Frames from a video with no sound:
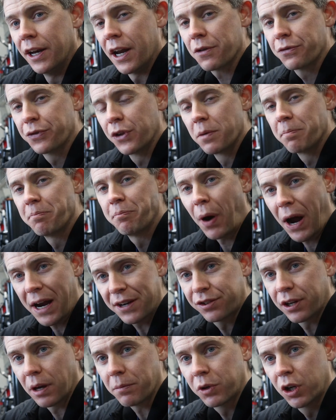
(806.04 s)
Now for the
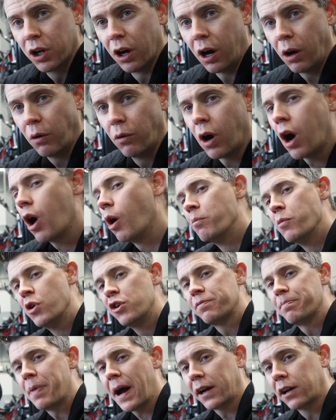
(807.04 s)
bicep curl, I'll
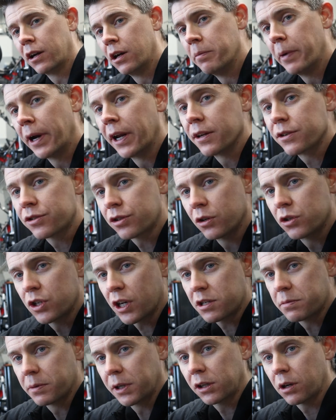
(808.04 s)
move back in a minute so
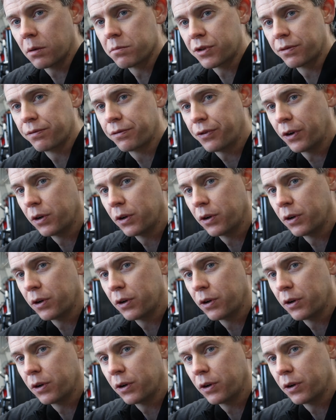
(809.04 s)
Jazmin comes in